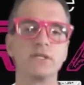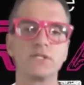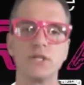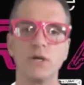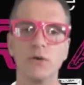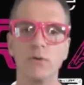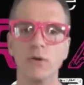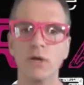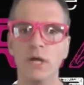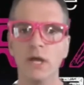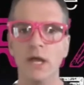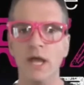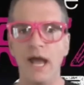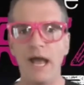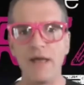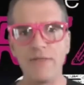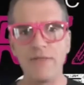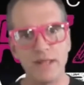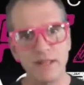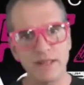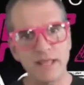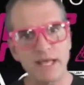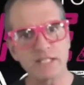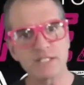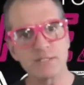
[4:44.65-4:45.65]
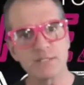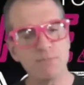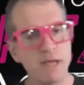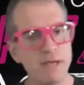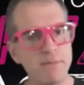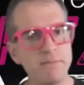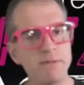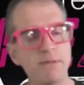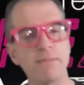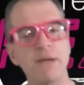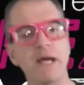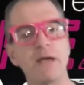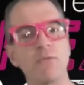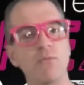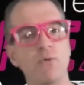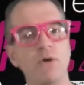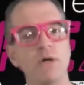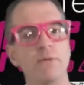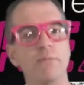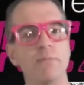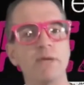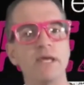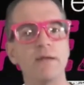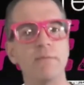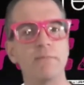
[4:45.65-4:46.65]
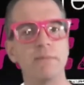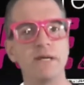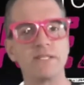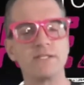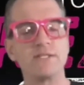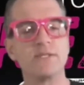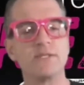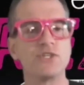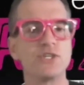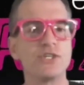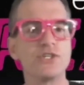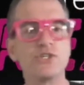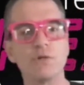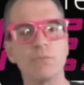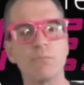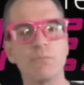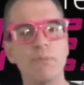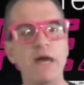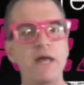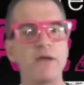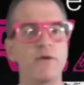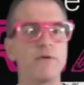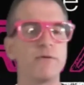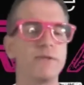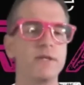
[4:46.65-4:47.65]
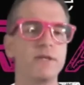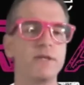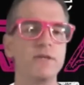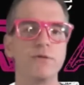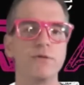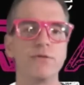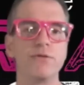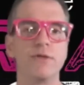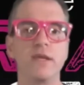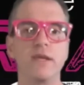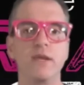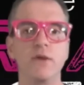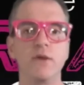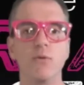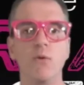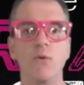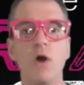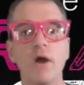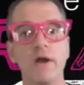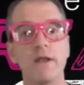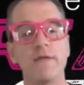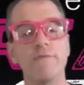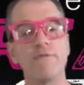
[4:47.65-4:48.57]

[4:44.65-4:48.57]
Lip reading: So I think that's maybe my one main message, that you're better than you think you are.